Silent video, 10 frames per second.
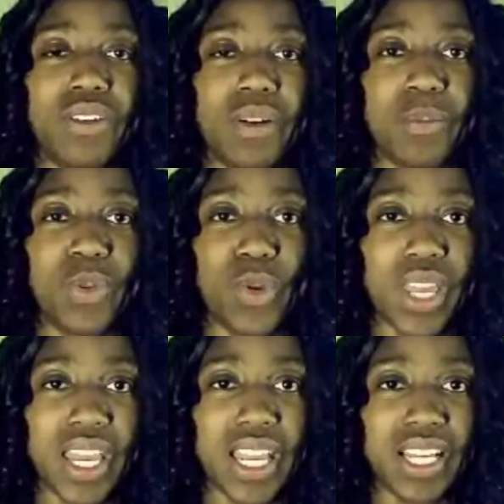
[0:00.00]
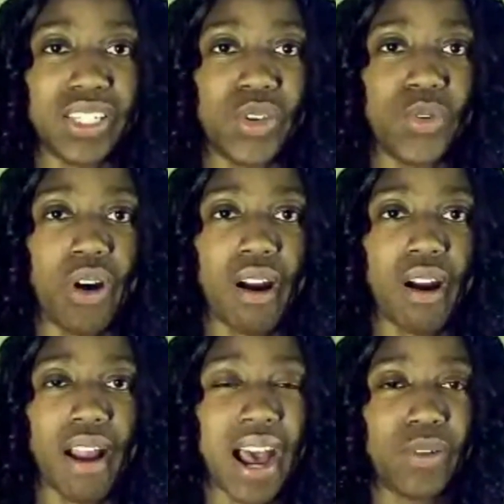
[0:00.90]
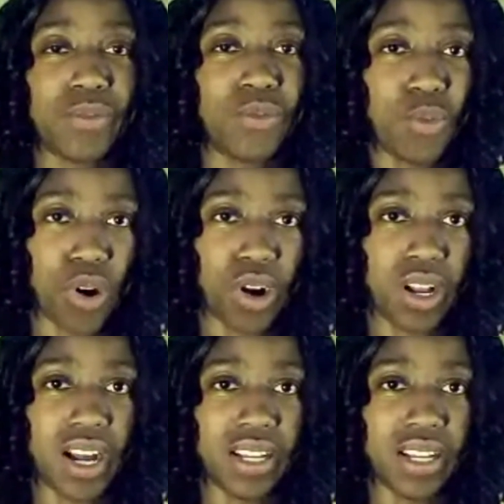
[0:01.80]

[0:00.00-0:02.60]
federal employees who are out of work